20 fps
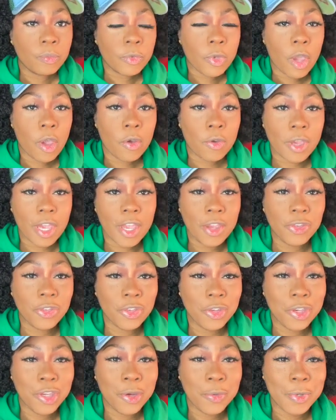Okay,
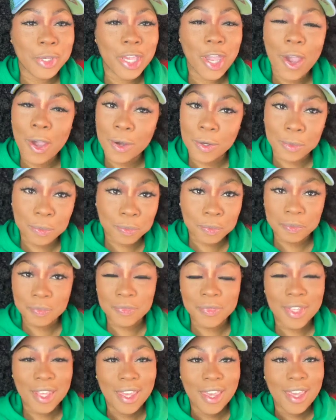so here we go.
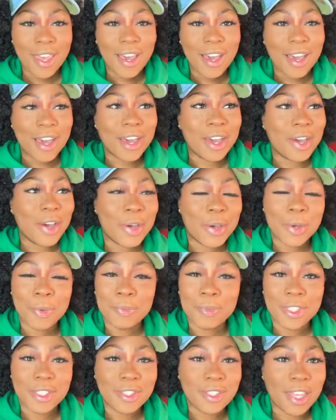
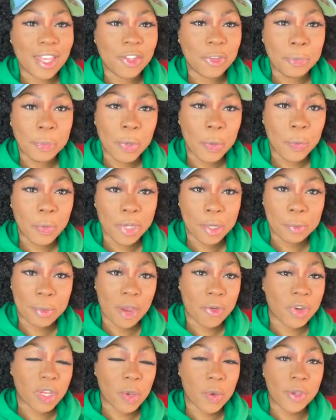This has been one of
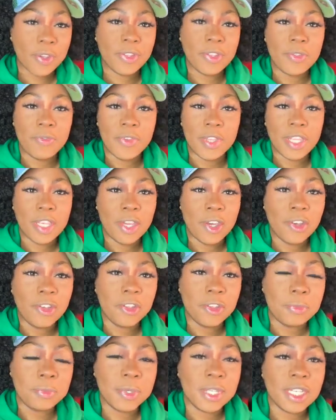my requested
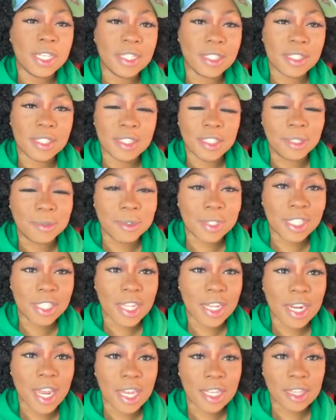videos because it's something
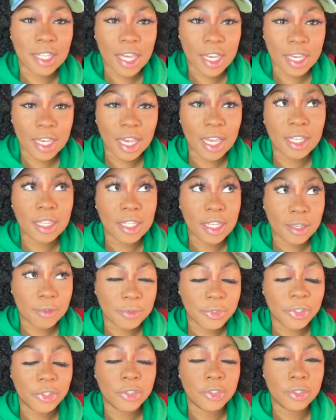that I
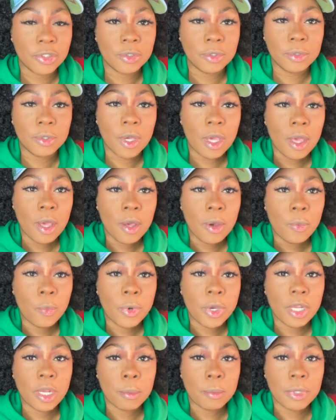love to do
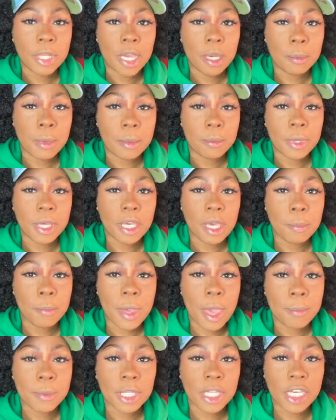when applying my
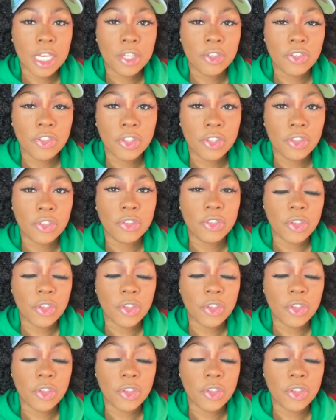makeup application.